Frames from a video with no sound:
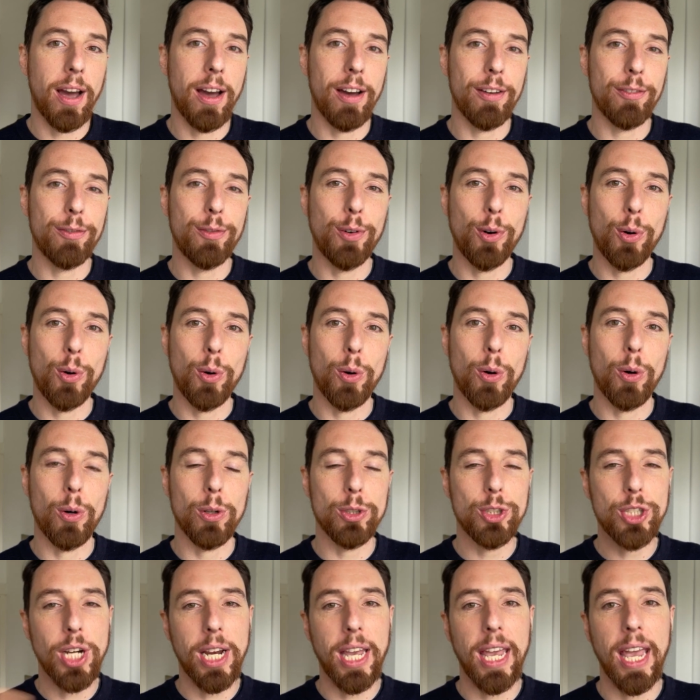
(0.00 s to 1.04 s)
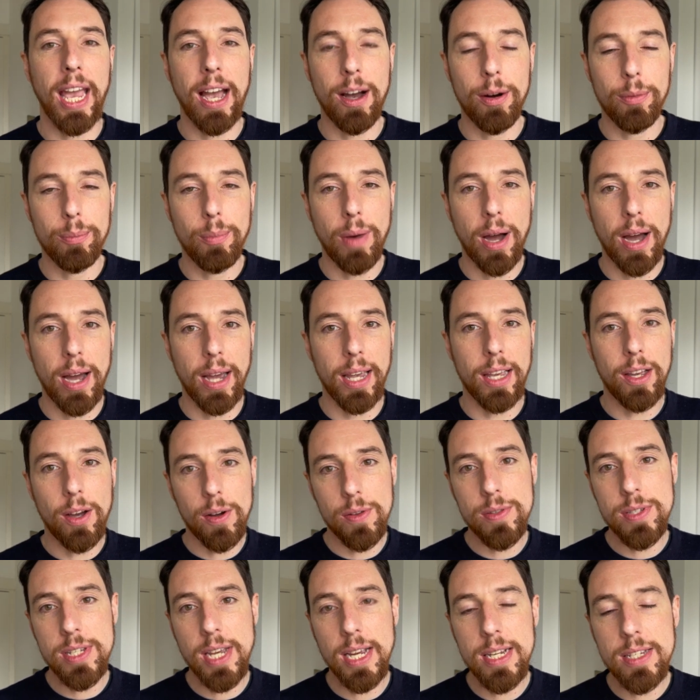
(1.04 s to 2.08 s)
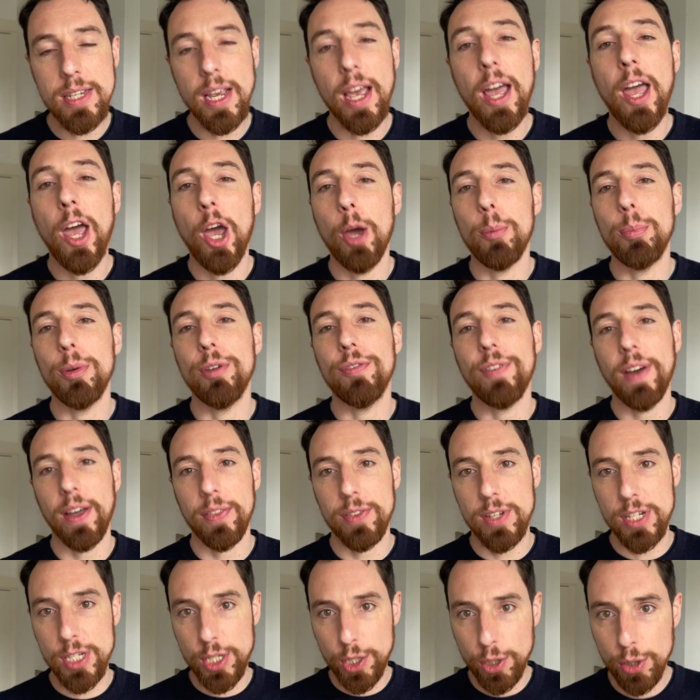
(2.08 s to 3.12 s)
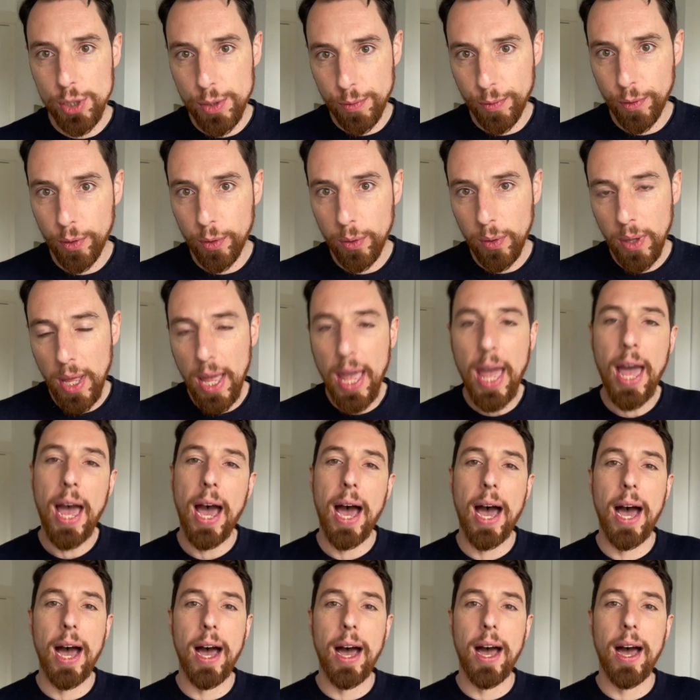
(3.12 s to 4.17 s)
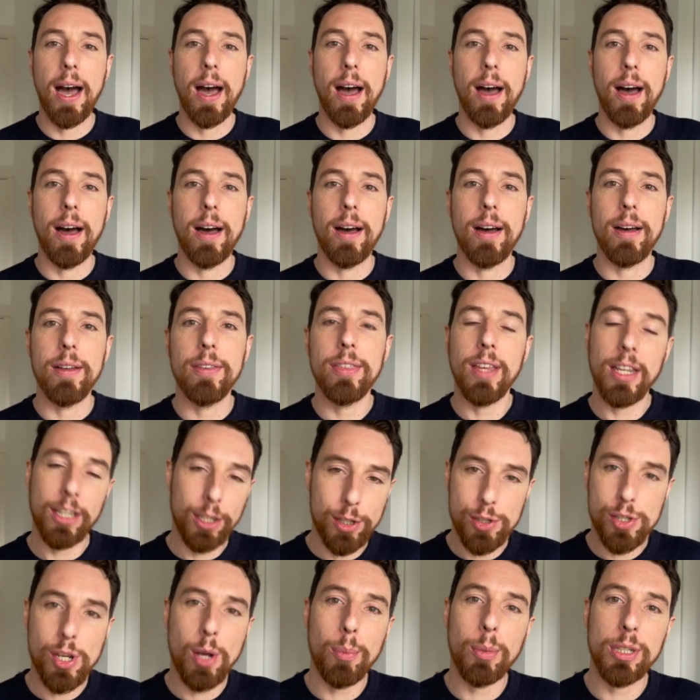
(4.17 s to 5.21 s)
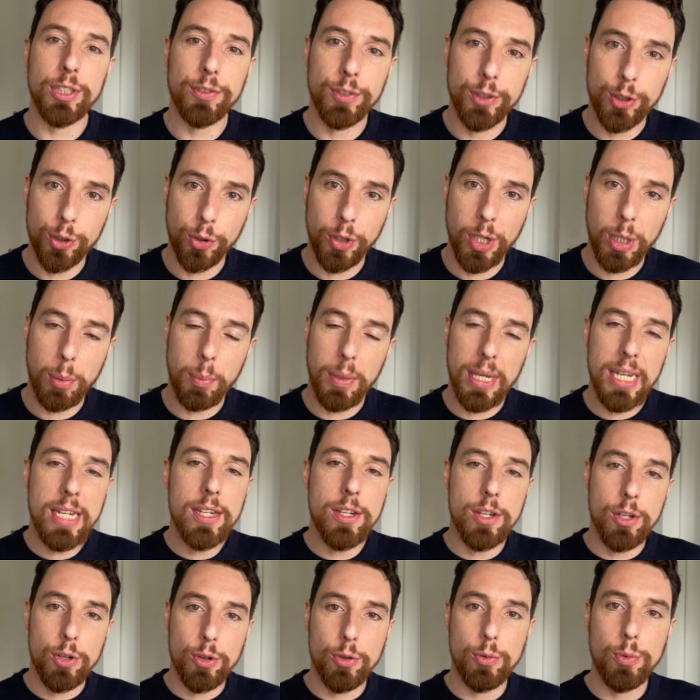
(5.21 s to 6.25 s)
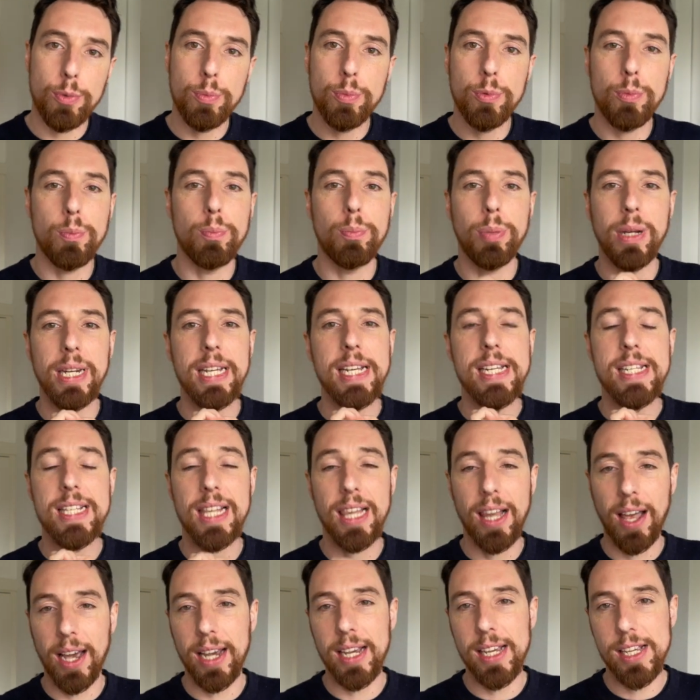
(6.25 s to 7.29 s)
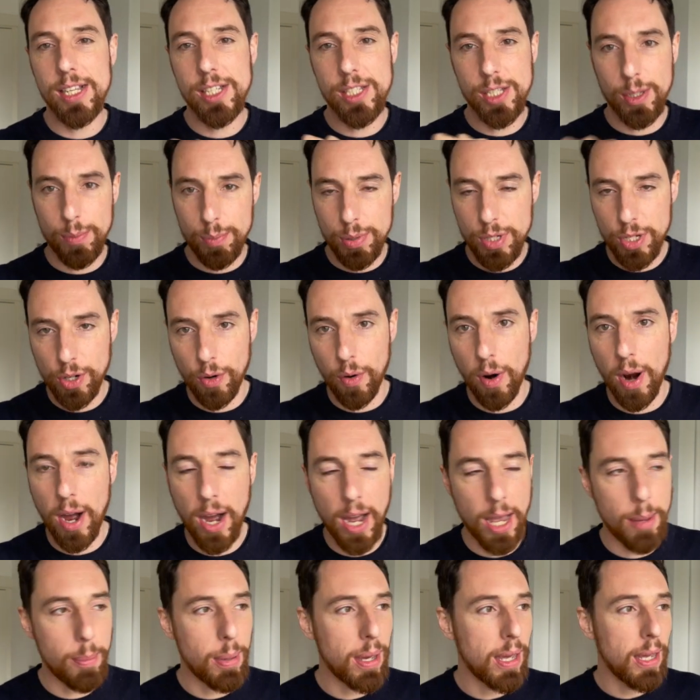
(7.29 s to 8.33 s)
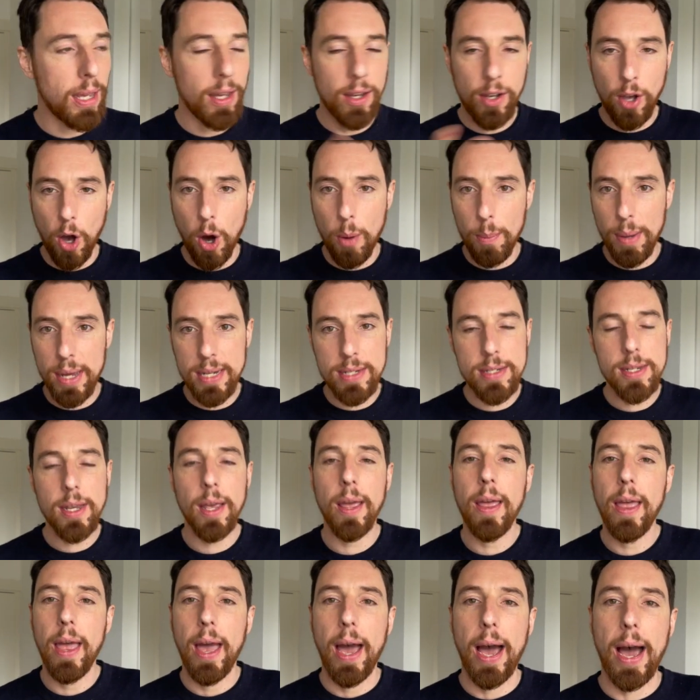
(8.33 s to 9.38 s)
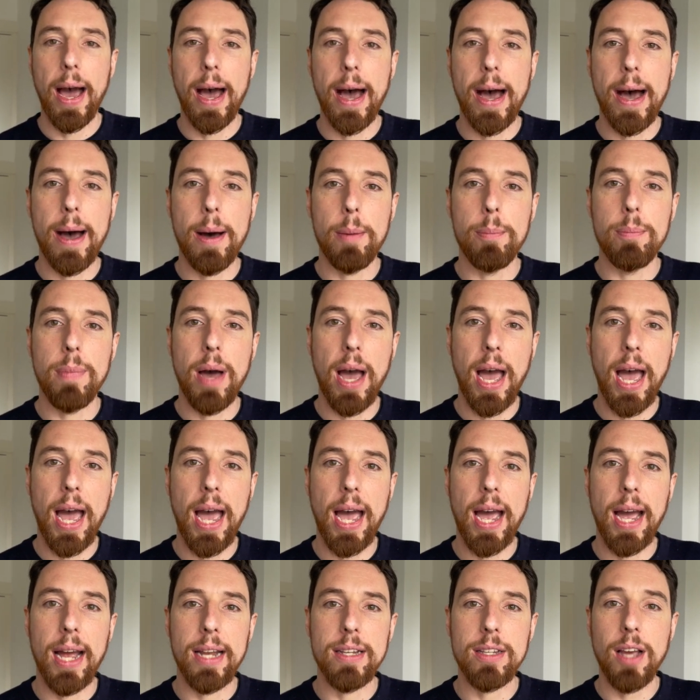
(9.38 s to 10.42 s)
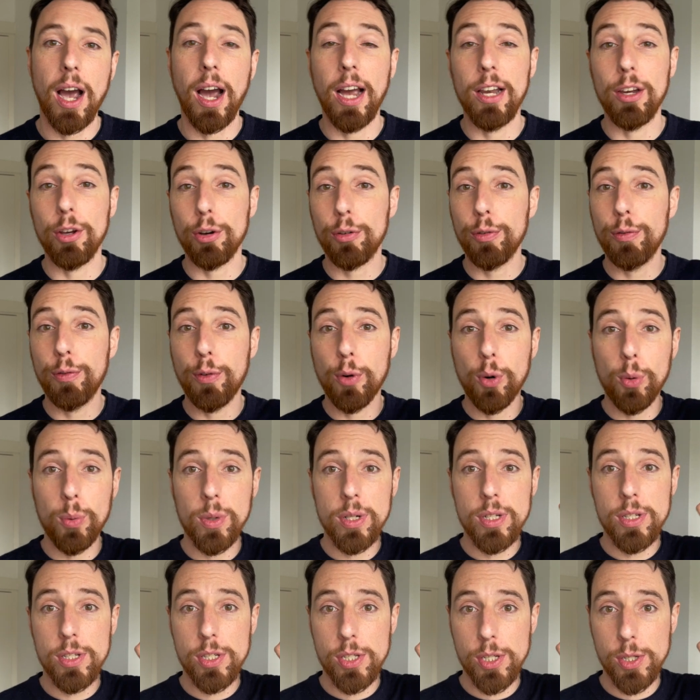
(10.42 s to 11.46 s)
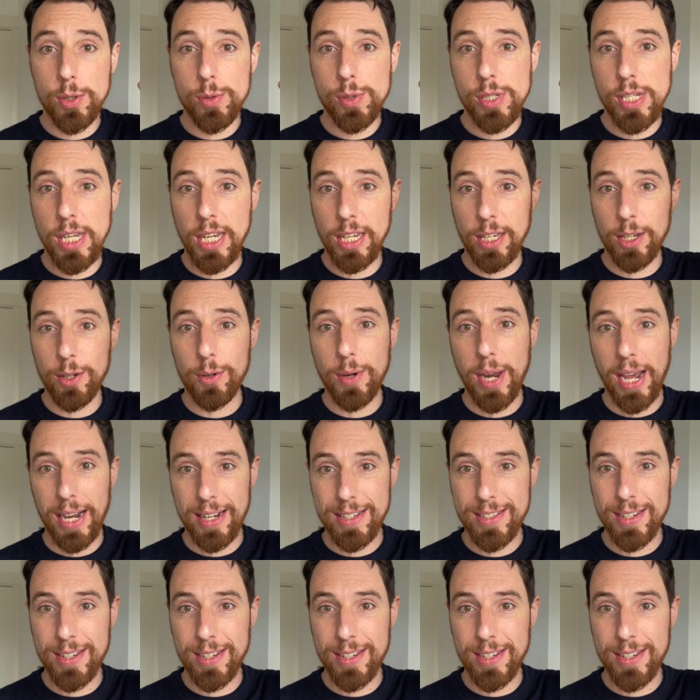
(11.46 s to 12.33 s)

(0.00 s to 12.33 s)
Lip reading: for checking out my content. Hope you found this useful. Thank you so much for joining me. Do please like, subscribe, comment, and I look forward to seeing you next